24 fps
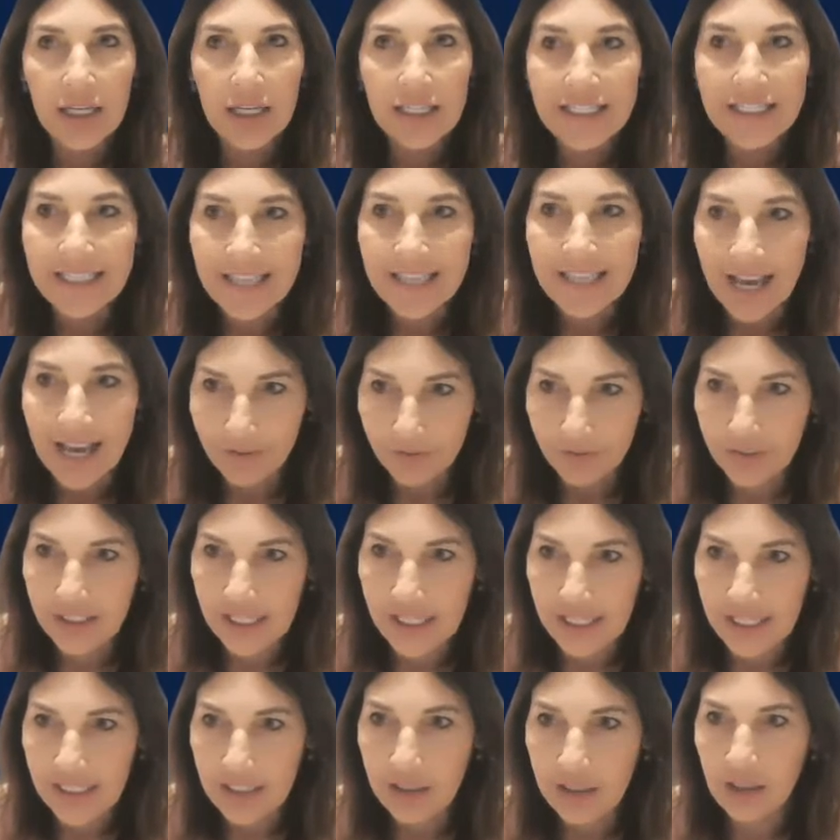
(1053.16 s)

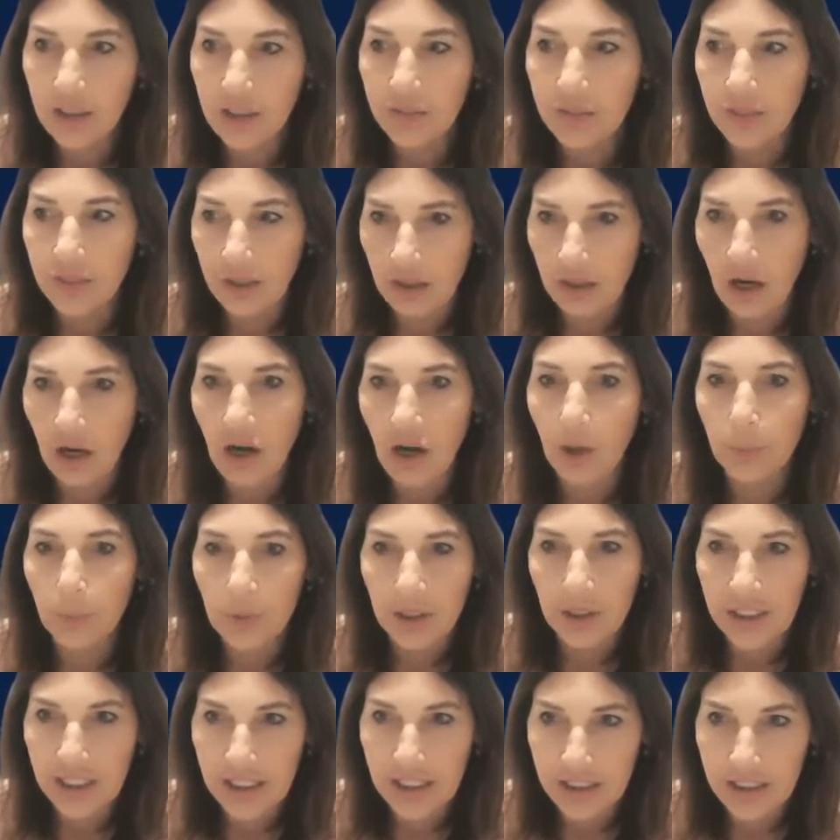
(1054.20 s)
navigate the
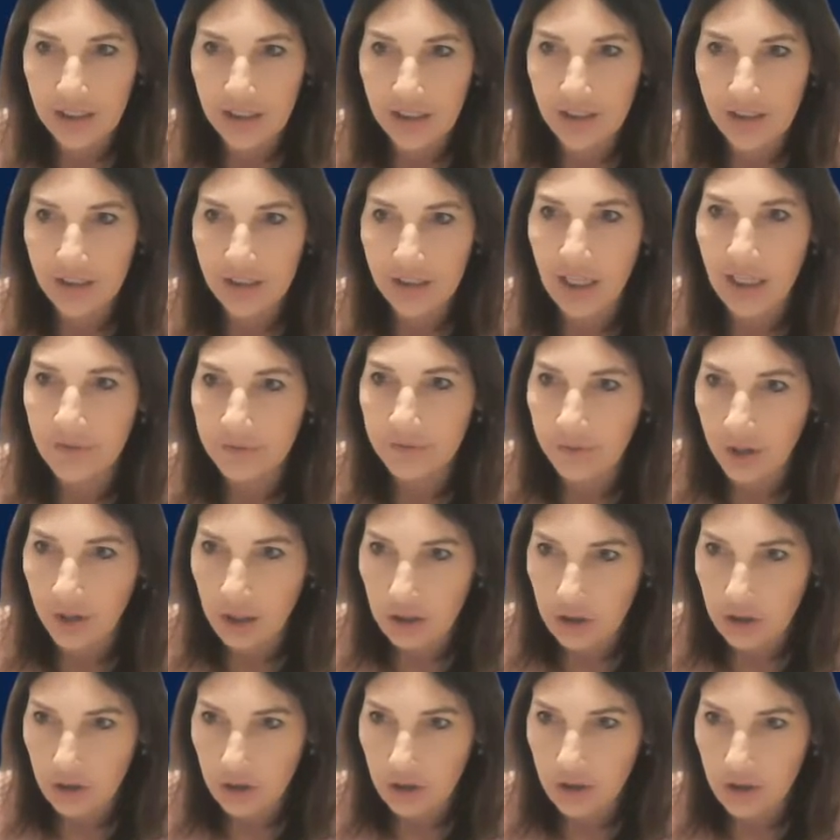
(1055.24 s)
complicated and
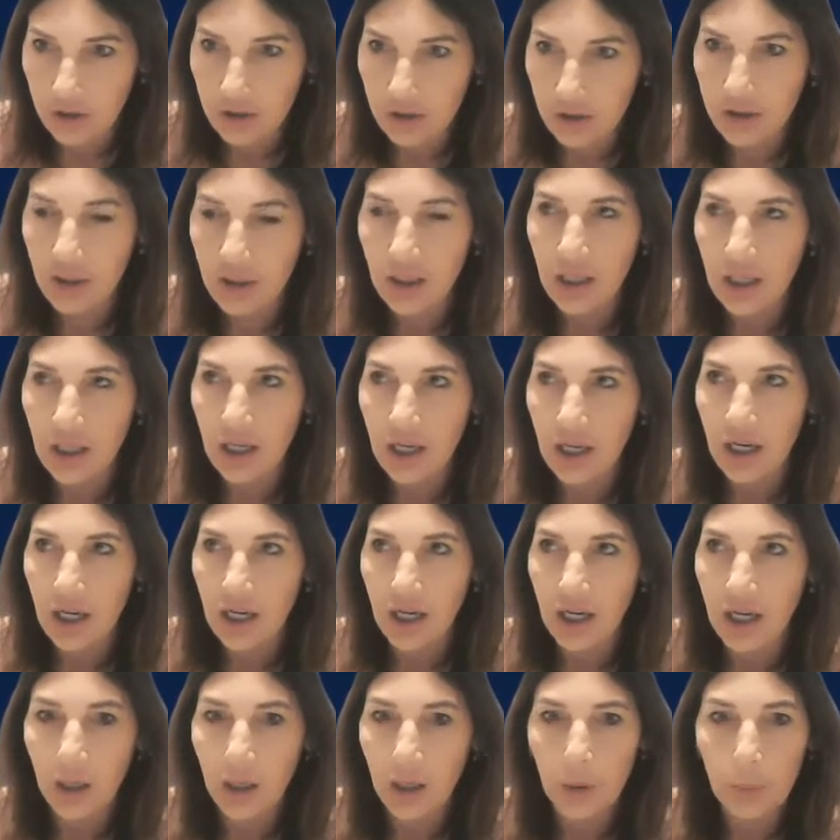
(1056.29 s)
volatile
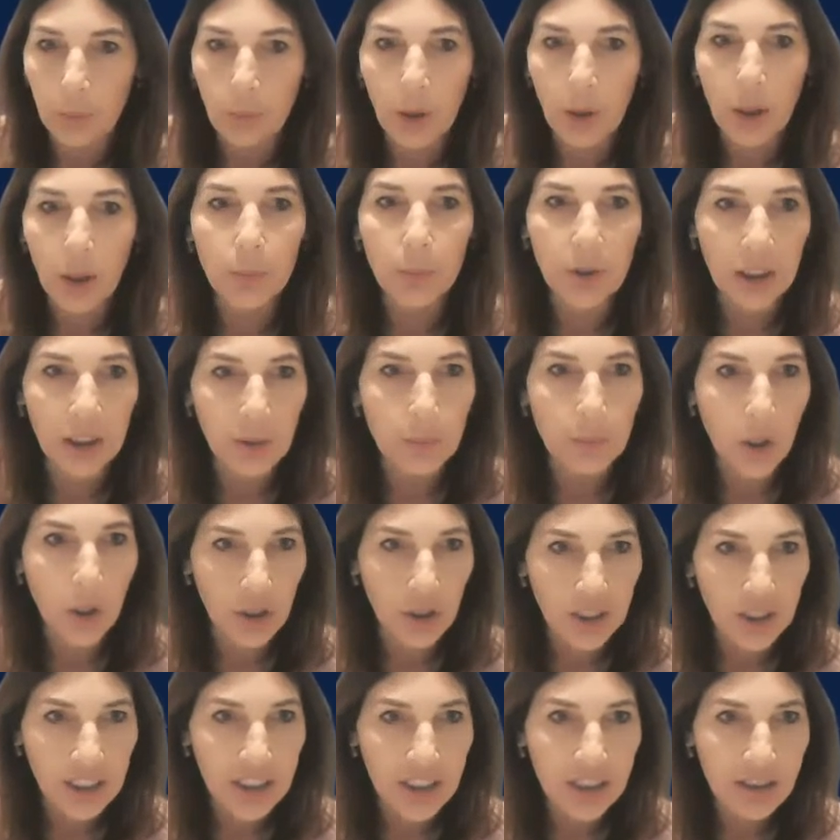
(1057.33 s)
public
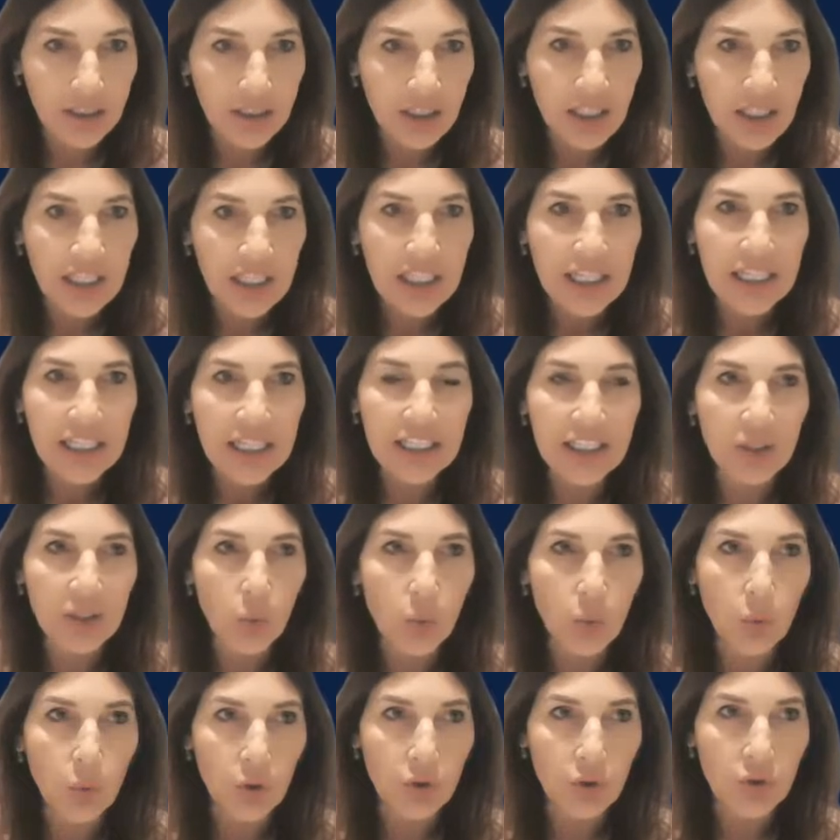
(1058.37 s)
market in
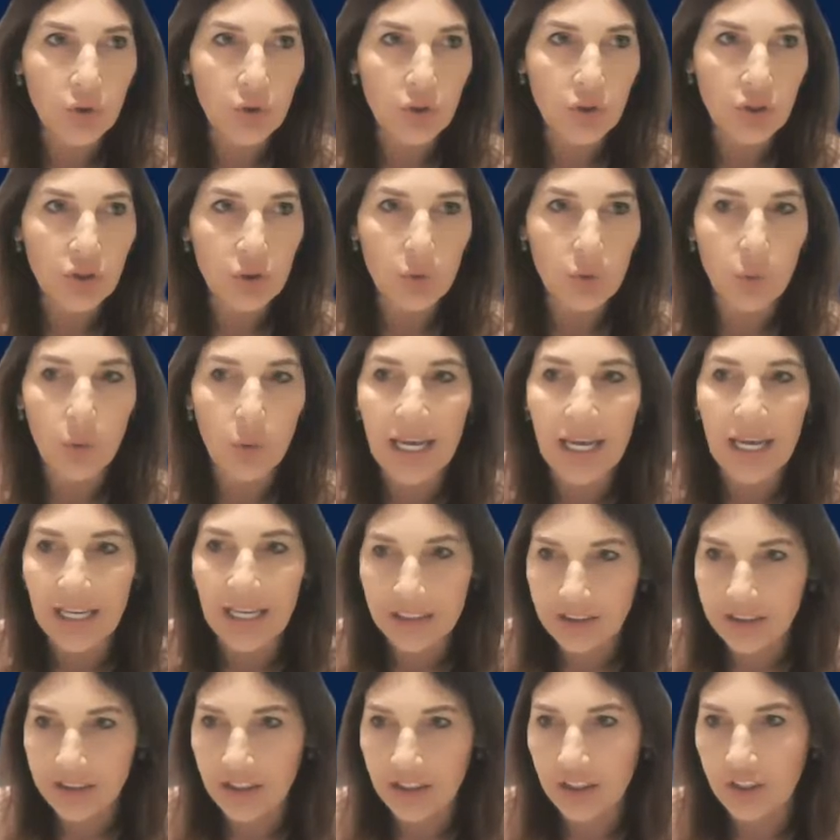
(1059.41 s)
order to
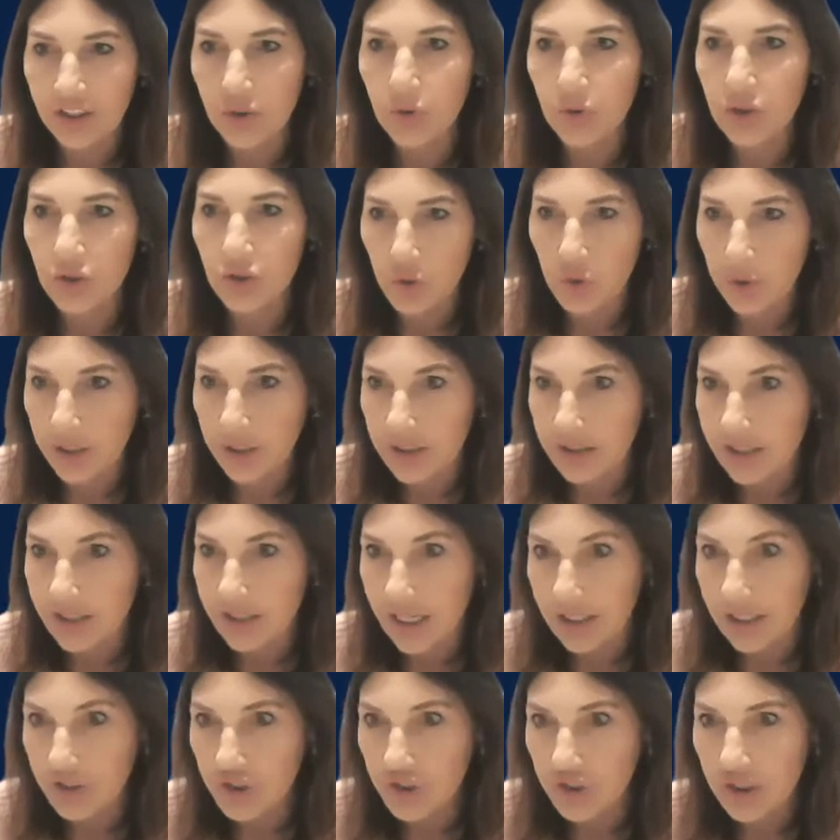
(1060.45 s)
execute a
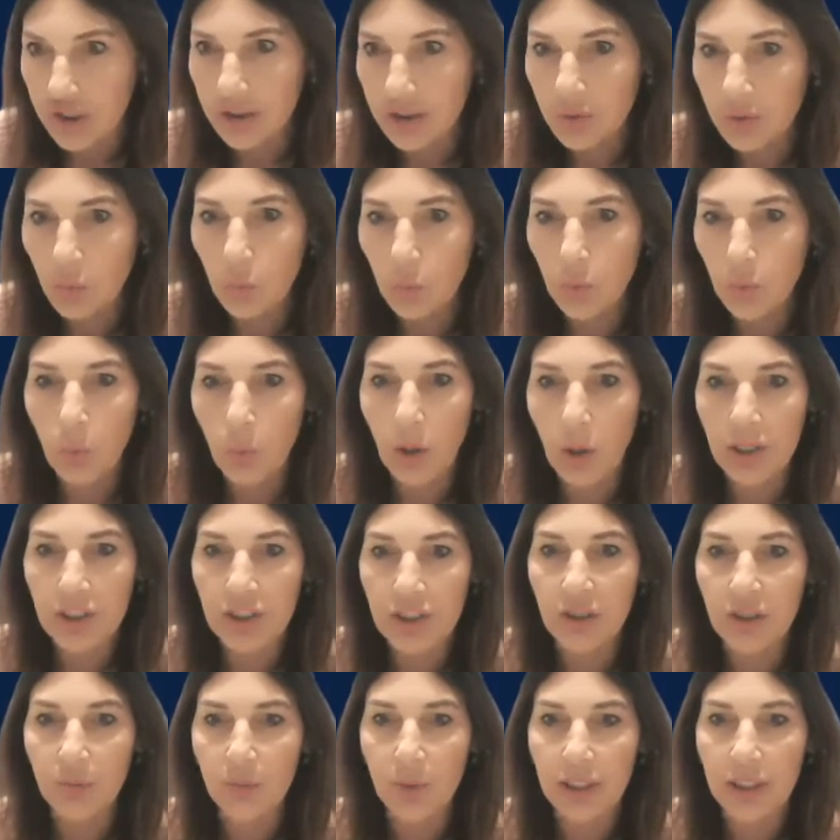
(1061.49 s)
transaction. We
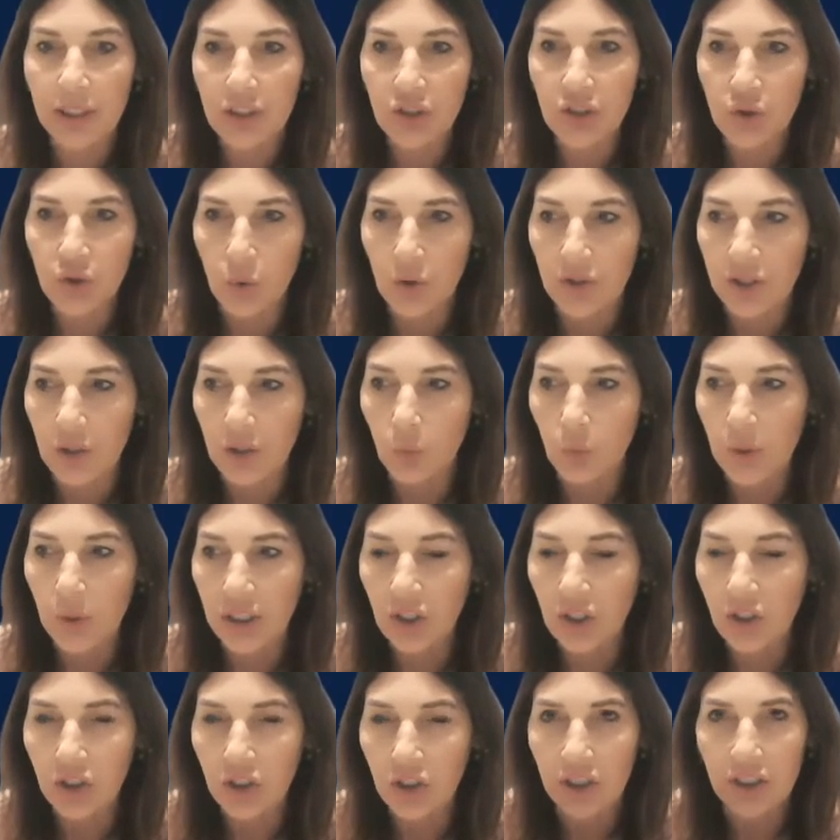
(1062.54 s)
wanted to make sure that
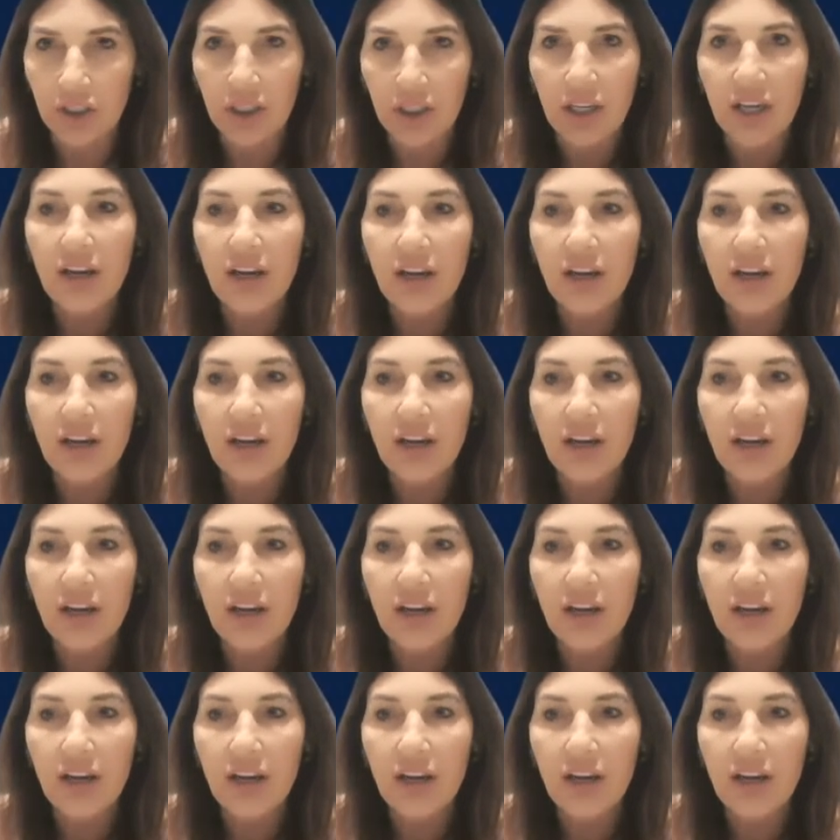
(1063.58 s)
we could